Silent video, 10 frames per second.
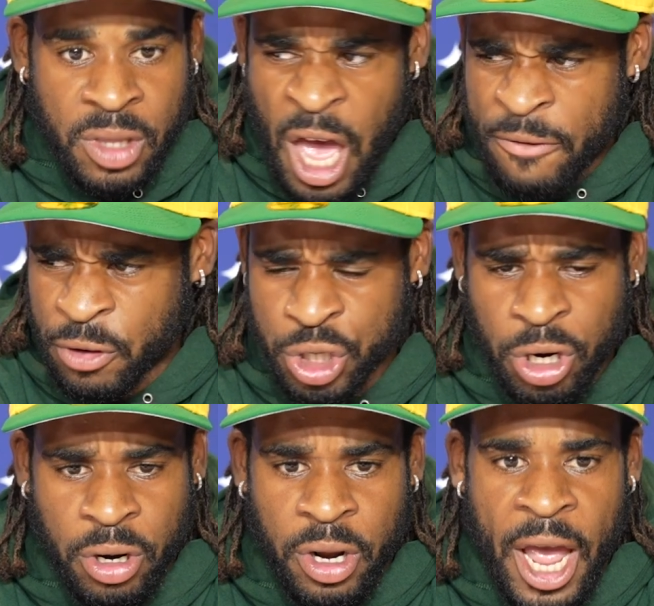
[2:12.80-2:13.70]
Yeah, for
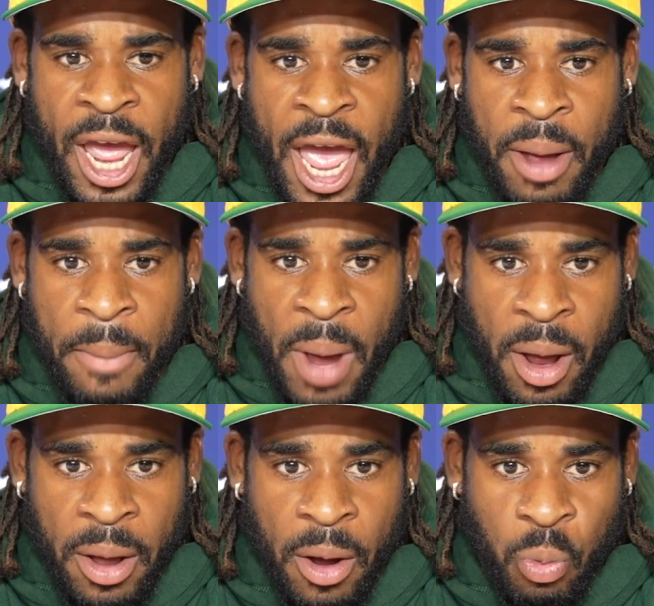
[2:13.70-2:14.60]
sure.
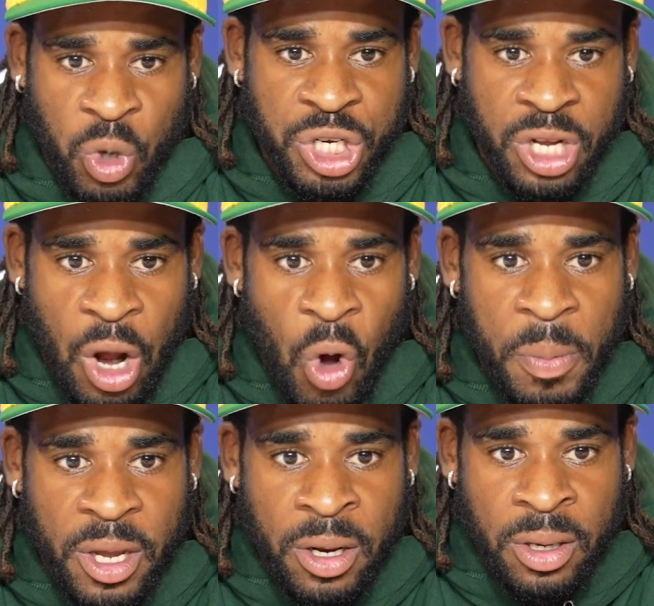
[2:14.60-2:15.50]
Yeah. I wish it did. I
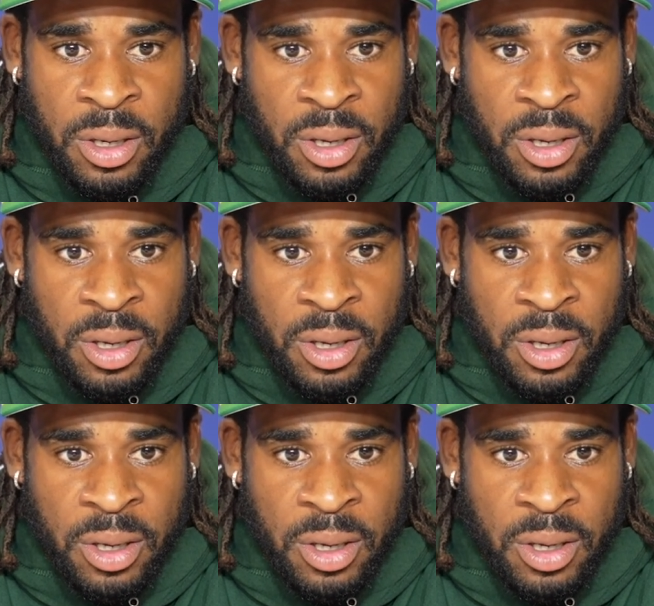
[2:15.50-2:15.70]
hope it did.